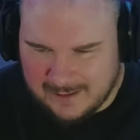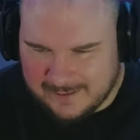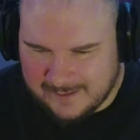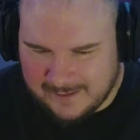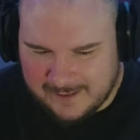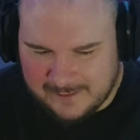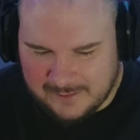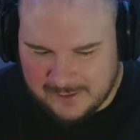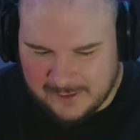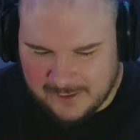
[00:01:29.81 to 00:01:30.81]
Again, I
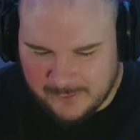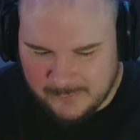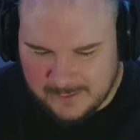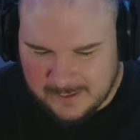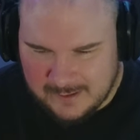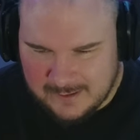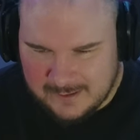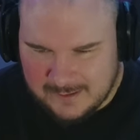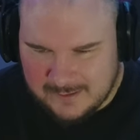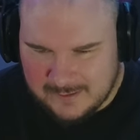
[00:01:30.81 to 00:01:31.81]
love
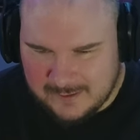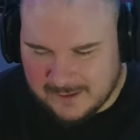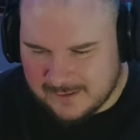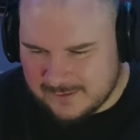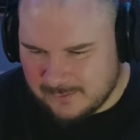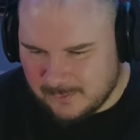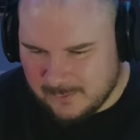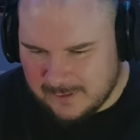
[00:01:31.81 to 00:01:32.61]
the gust of,